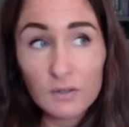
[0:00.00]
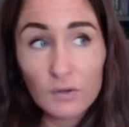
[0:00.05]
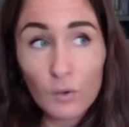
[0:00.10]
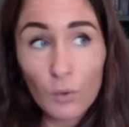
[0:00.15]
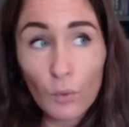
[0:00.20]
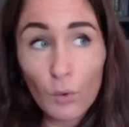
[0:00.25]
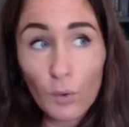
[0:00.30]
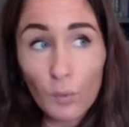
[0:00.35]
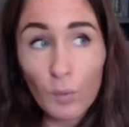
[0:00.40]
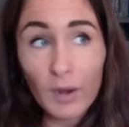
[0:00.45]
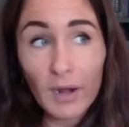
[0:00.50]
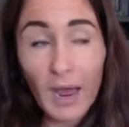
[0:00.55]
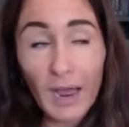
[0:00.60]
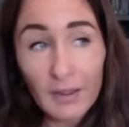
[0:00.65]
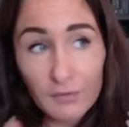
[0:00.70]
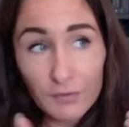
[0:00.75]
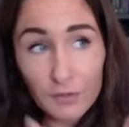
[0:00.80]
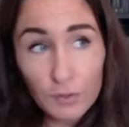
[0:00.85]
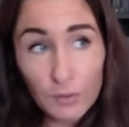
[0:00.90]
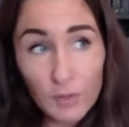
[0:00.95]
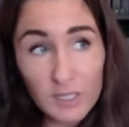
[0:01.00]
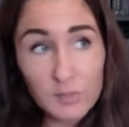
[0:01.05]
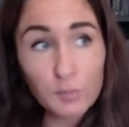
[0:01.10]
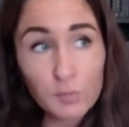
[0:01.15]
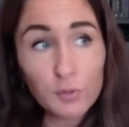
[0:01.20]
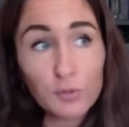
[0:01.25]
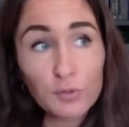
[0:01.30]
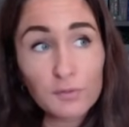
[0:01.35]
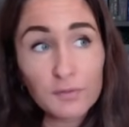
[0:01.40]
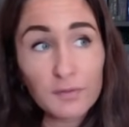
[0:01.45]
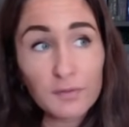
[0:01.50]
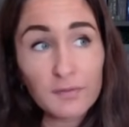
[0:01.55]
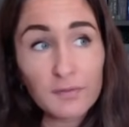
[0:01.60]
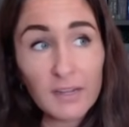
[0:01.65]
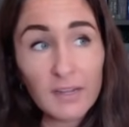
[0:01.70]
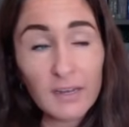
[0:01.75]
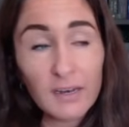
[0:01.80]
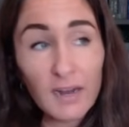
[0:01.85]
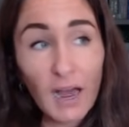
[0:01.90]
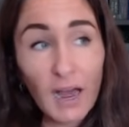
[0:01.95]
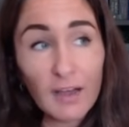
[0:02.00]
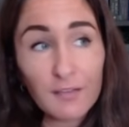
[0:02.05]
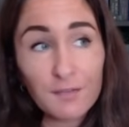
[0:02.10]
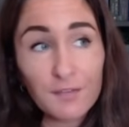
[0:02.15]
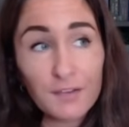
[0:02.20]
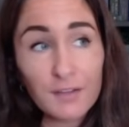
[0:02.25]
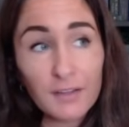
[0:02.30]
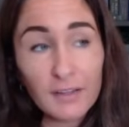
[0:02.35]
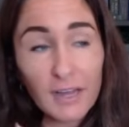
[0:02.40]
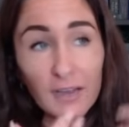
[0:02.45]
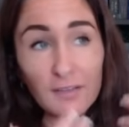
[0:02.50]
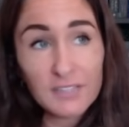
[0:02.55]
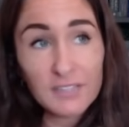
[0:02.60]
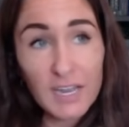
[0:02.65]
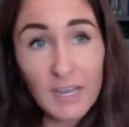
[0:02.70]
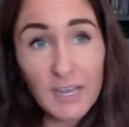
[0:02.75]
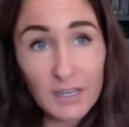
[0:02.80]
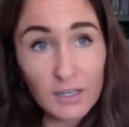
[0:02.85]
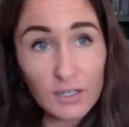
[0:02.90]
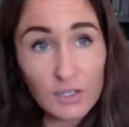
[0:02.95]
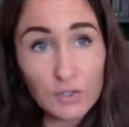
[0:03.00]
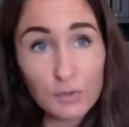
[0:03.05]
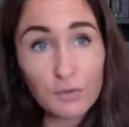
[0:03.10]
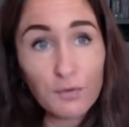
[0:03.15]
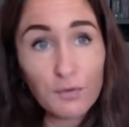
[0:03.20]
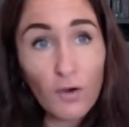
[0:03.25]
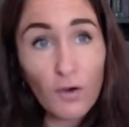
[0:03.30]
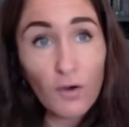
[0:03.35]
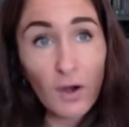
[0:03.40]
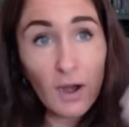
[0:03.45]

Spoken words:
or what I view as proof of it, I feel like I've taken it too far